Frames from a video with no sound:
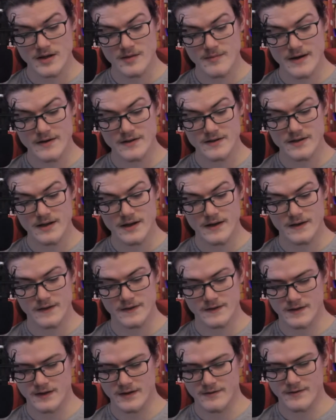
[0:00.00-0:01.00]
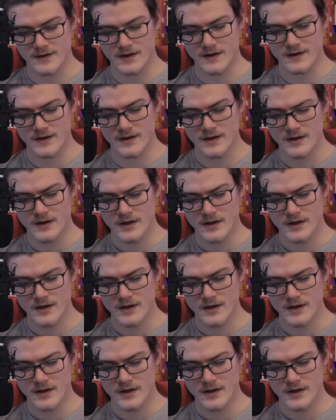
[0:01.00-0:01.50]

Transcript: the mountaineers, dear father.